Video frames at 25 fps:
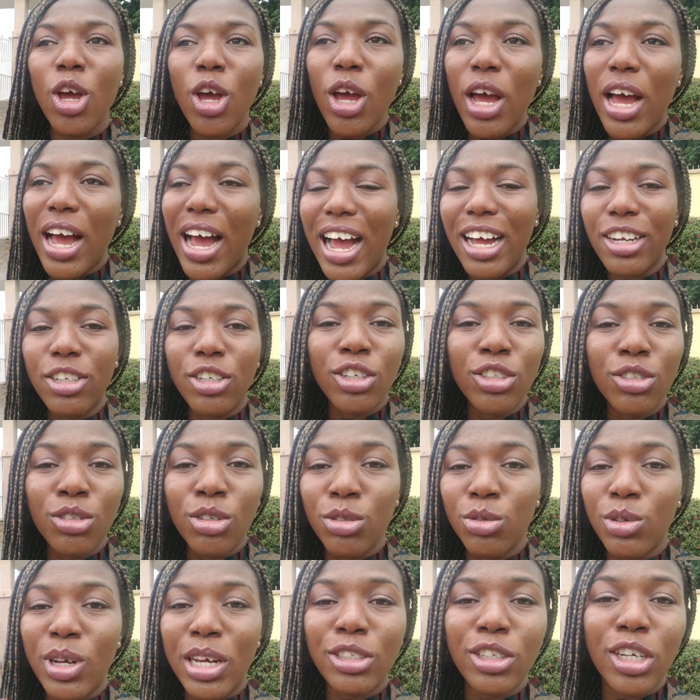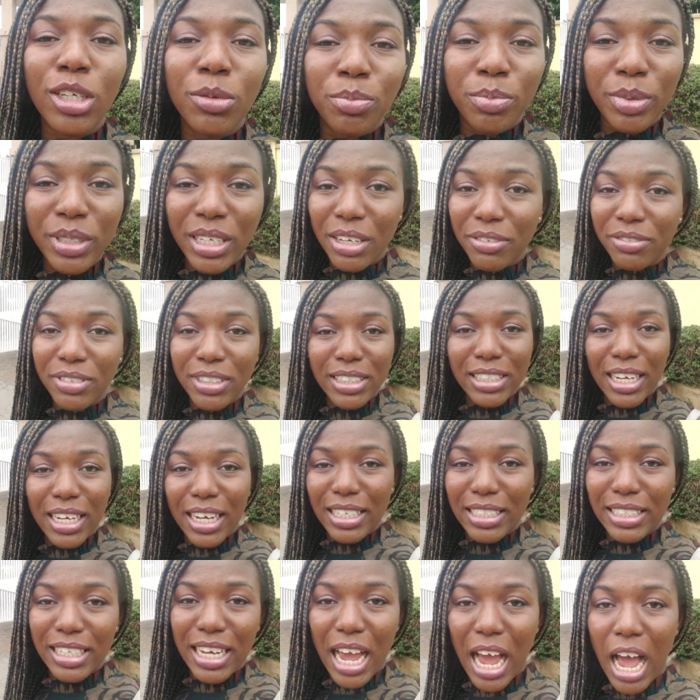I don't know, they're just behaving
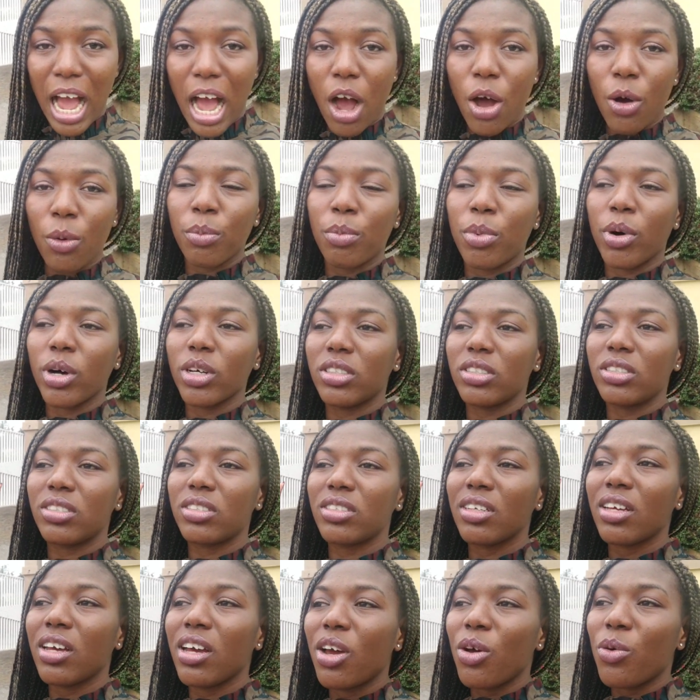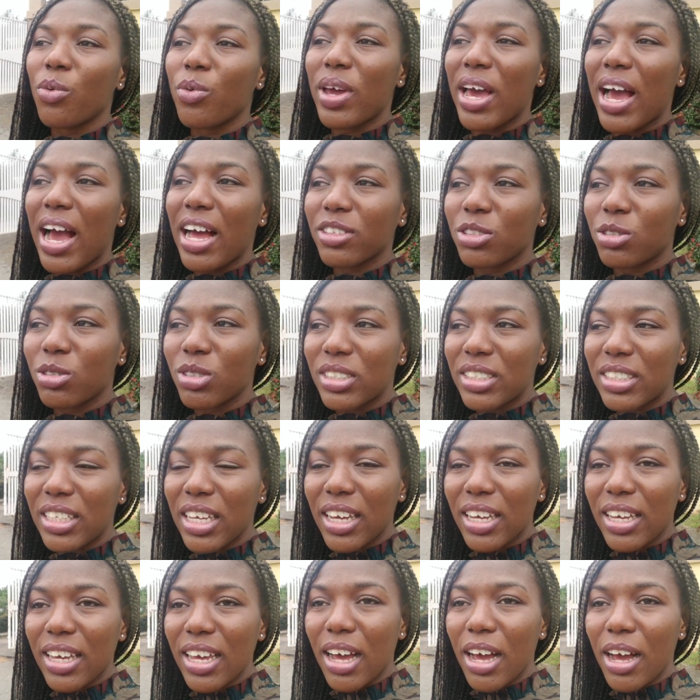anyhow. But we had to
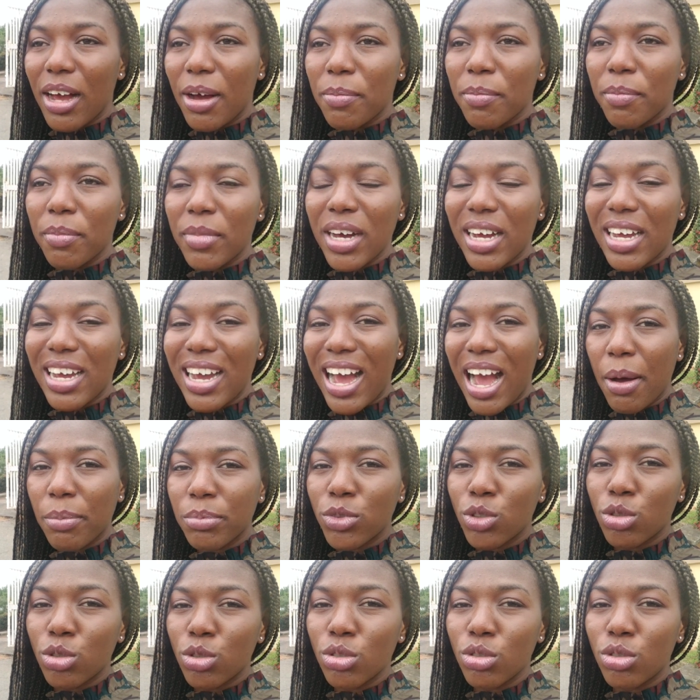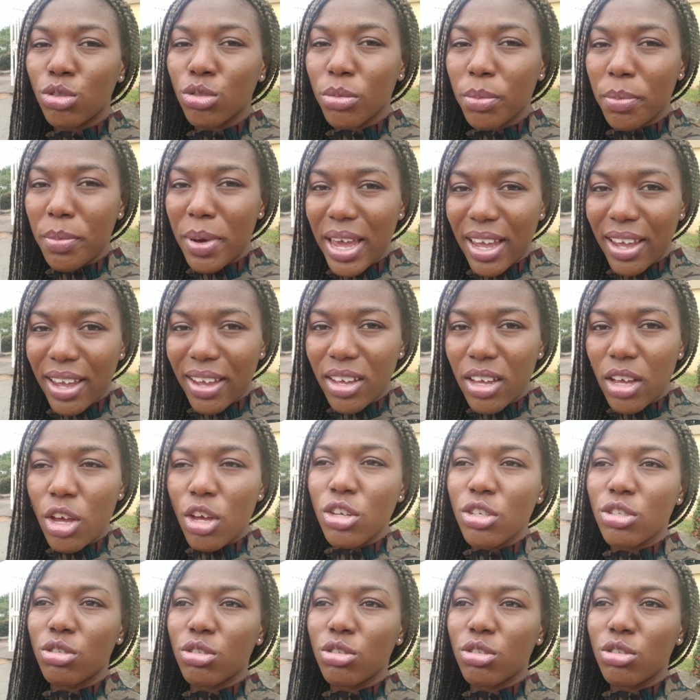take a cab to Dugbe.